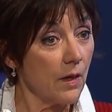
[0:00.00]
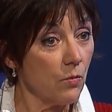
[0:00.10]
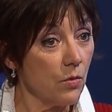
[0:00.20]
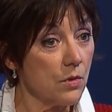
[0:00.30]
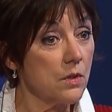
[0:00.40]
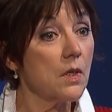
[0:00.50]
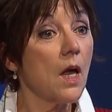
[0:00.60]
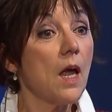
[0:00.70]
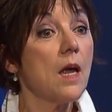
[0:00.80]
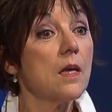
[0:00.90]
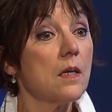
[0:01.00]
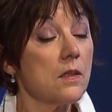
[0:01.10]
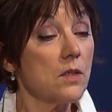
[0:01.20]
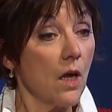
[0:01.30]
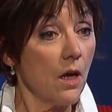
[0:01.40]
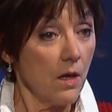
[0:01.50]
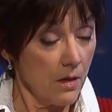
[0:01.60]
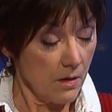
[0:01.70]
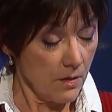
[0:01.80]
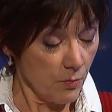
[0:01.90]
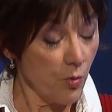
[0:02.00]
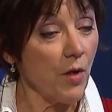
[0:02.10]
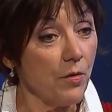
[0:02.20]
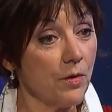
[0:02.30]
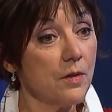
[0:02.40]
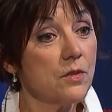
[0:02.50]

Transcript: Edward's uh, brother.